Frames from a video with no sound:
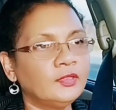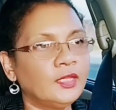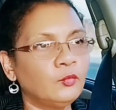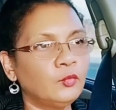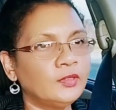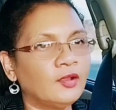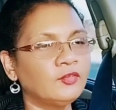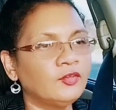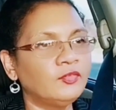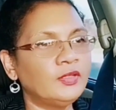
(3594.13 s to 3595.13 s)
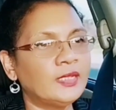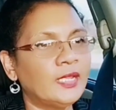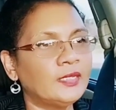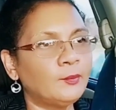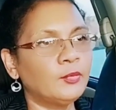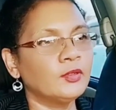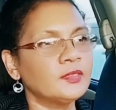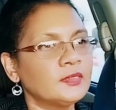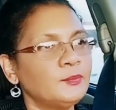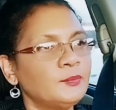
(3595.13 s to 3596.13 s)
They wouldn't have to feel like that
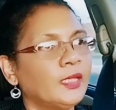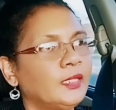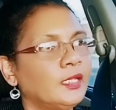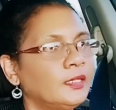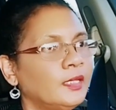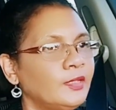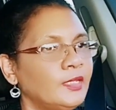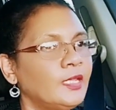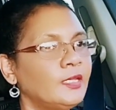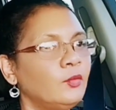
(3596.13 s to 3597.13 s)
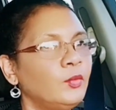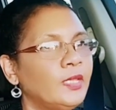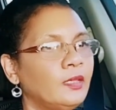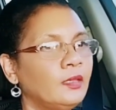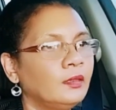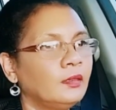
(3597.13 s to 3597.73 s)
person is better than them in any way,